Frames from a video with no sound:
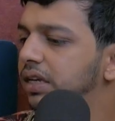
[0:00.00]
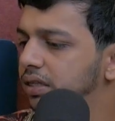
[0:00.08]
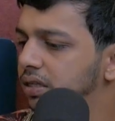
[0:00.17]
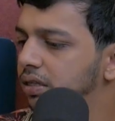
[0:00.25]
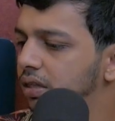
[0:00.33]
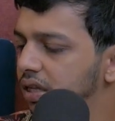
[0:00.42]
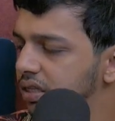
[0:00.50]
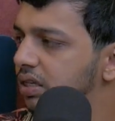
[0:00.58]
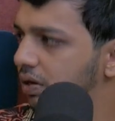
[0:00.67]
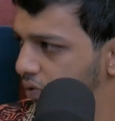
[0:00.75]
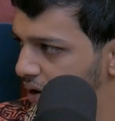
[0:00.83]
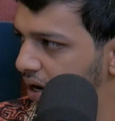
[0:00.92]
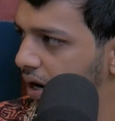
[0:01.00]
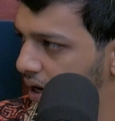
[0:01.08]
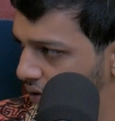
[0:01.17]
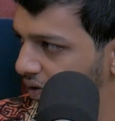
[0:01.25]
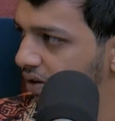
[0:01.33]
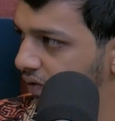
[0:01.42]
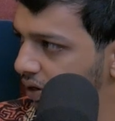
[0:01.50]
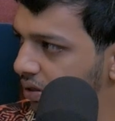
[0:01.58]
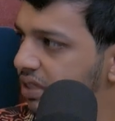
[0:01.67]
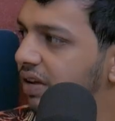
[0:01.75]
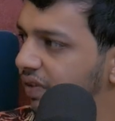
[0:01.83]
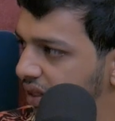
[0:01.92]
6th is 12
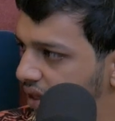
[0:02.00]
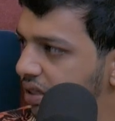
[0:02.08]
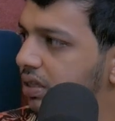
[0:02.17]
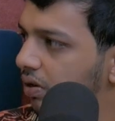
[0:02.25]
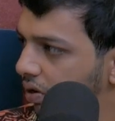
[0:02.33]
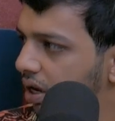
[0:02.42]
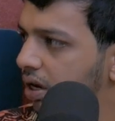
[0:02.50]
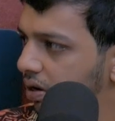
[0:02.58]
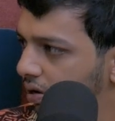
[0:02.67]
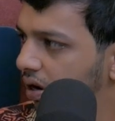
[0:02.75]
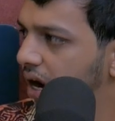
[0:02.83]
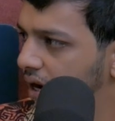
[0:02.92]
years, 7th is 13,